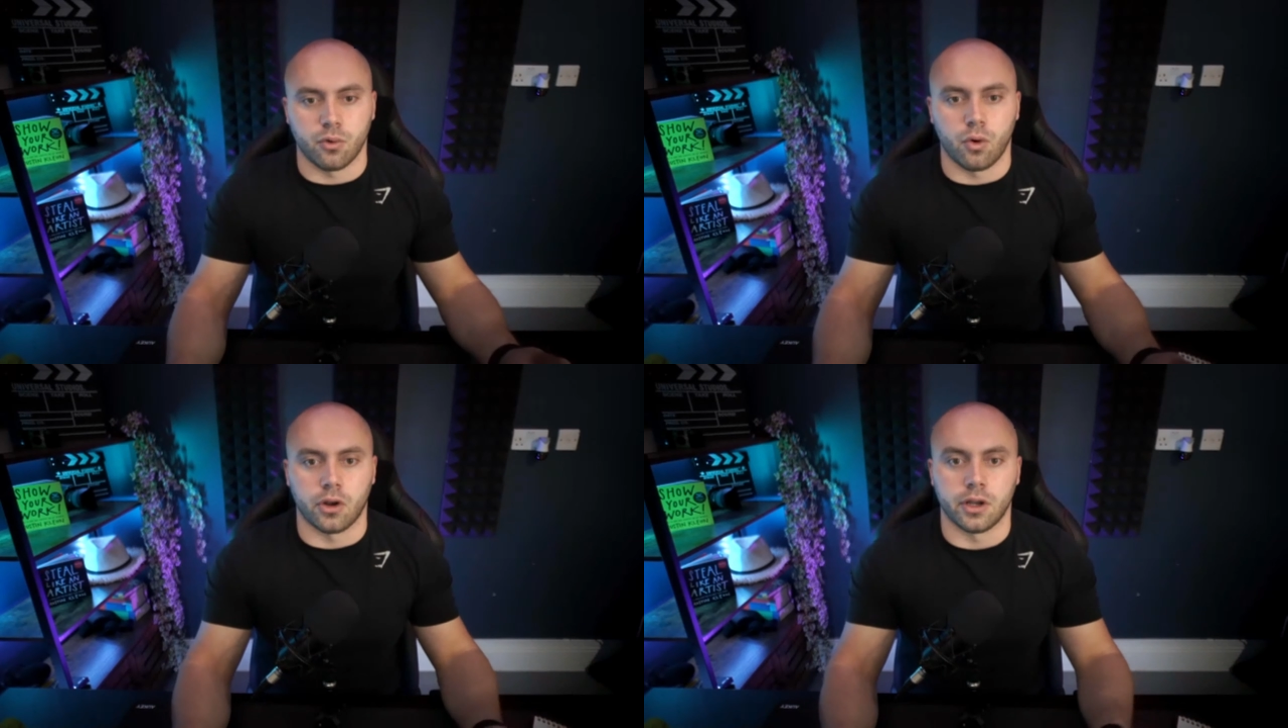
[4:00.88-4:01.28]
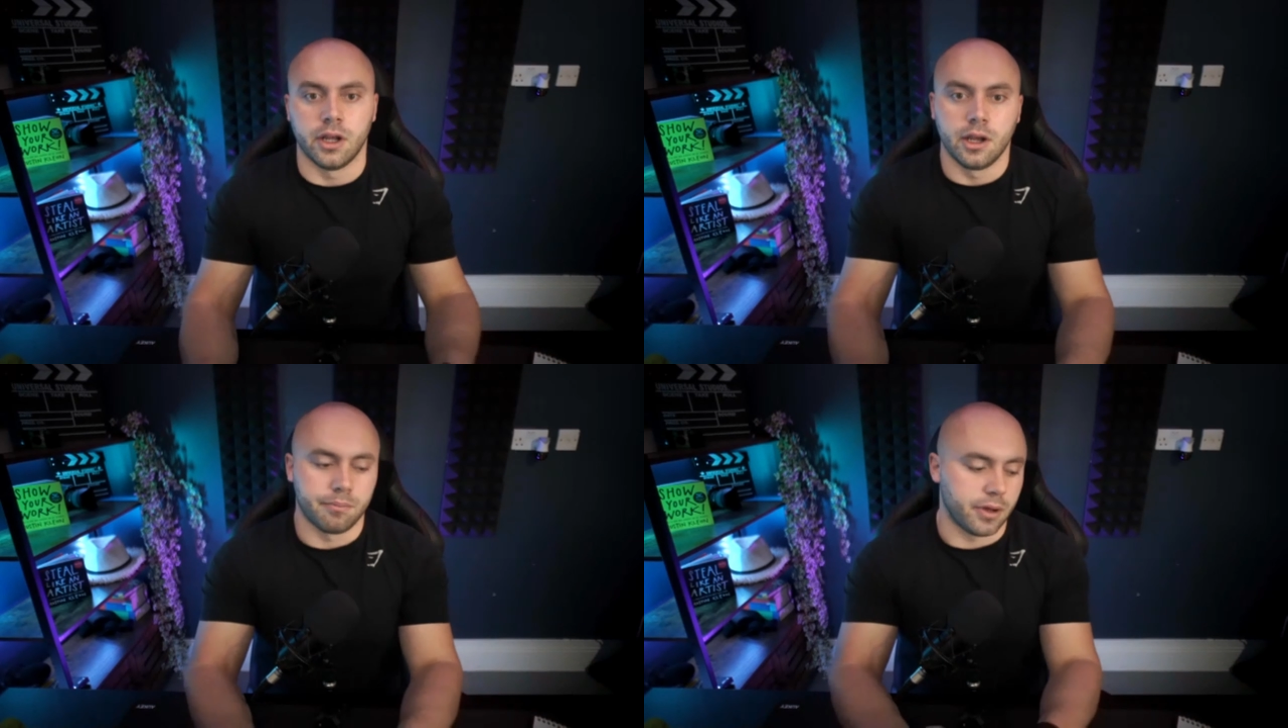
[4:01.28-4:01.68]
way you want.
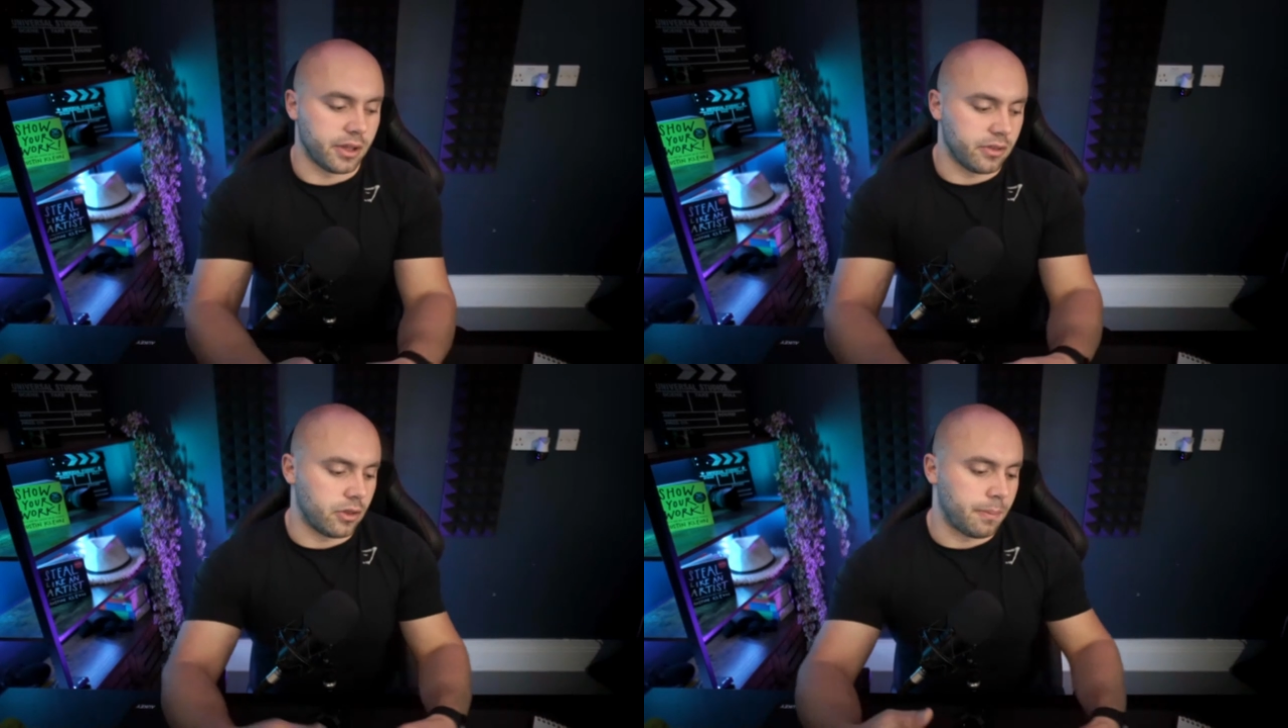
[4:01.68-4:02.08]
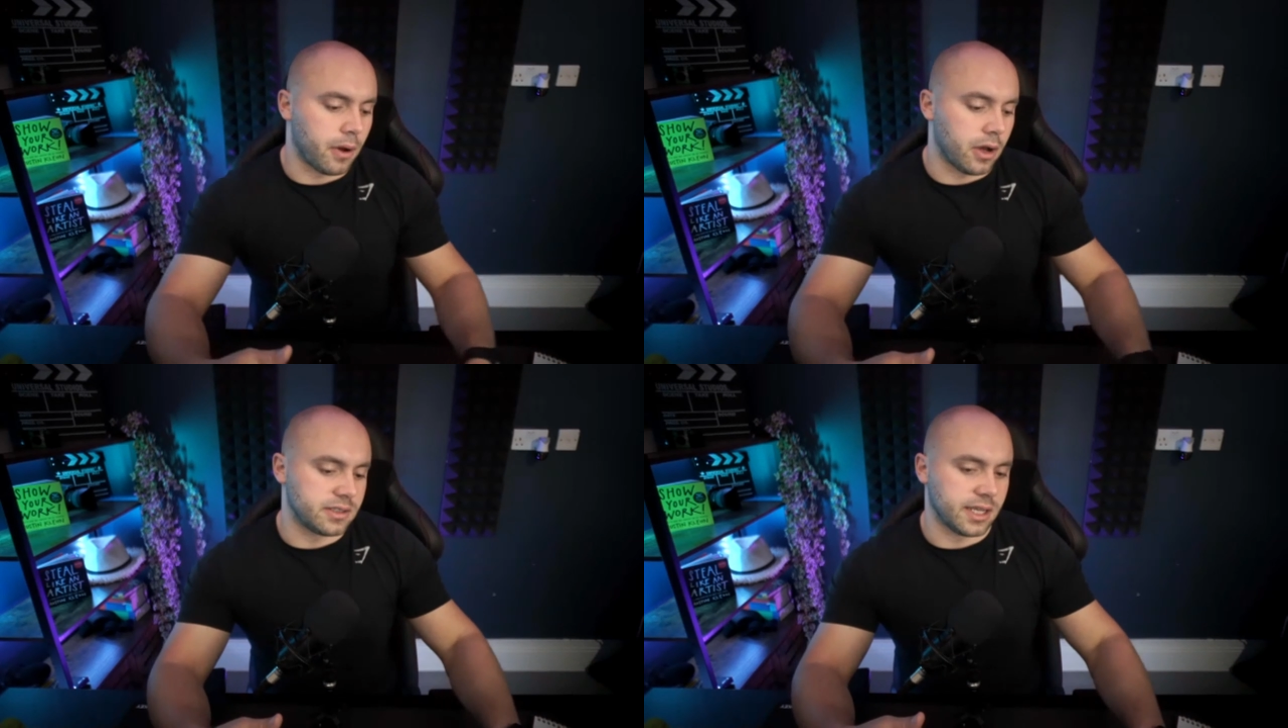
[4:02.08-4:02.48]
But the
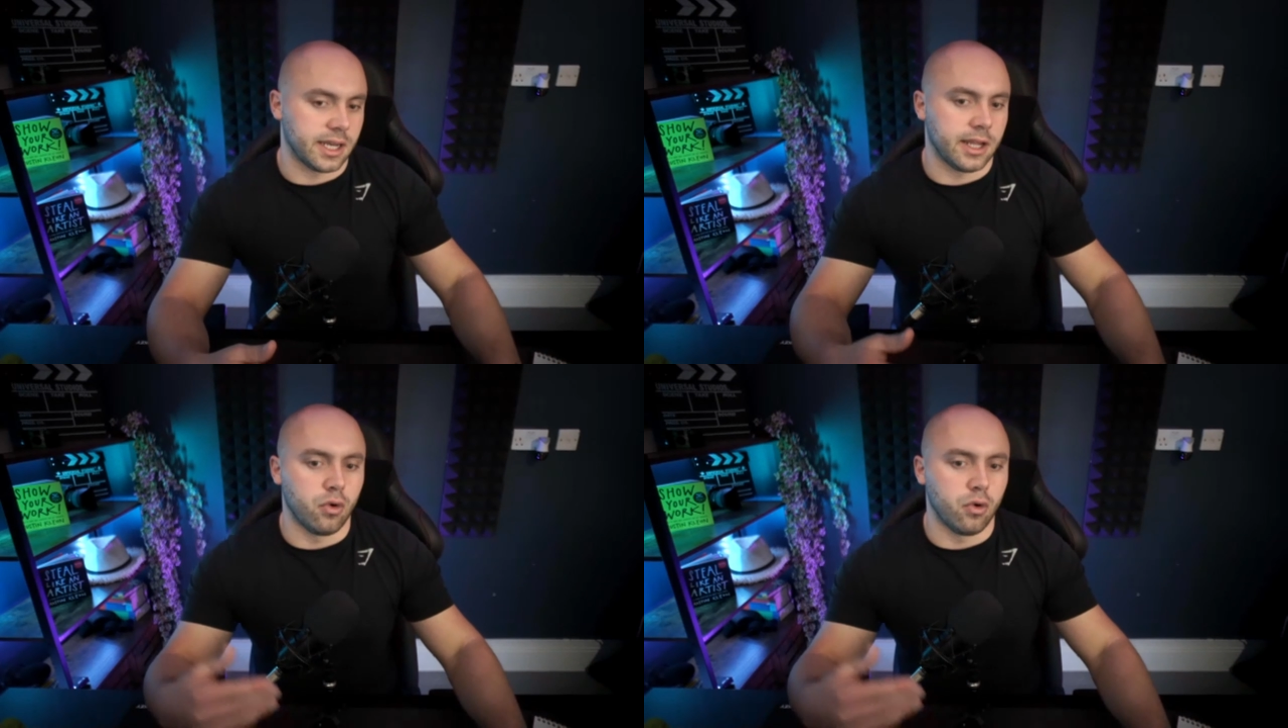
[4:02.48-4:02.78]
part in saying,